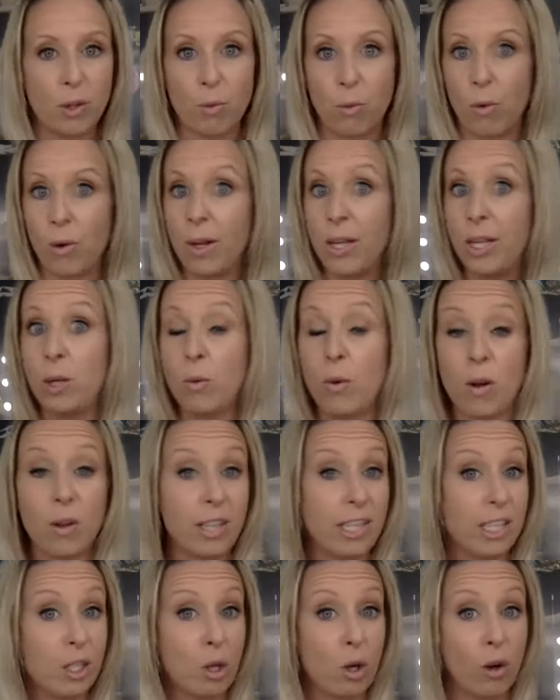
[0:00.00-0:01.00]
throwing you
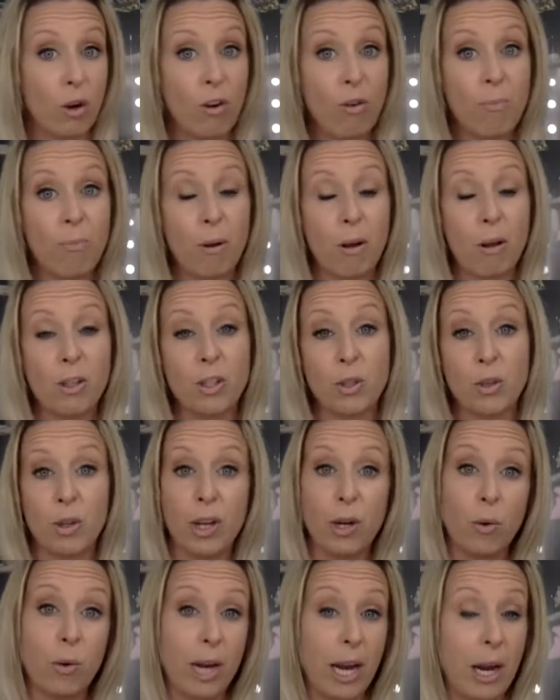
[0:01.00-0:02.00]
all these curveballs, and you're
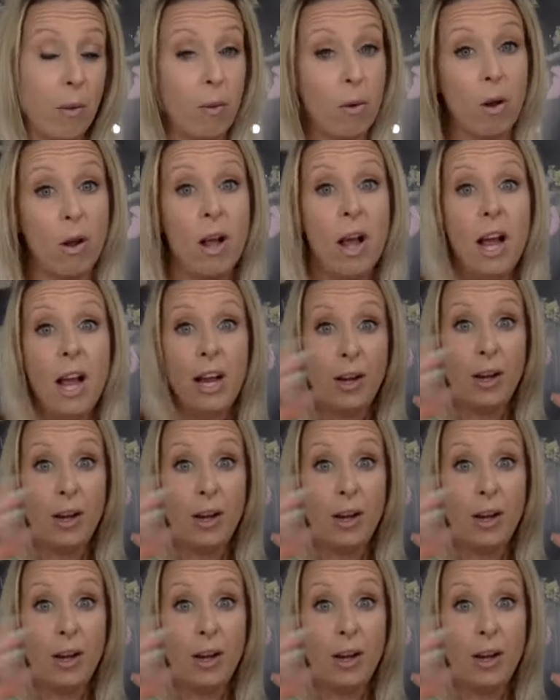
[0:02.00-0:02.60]
like, okay, well,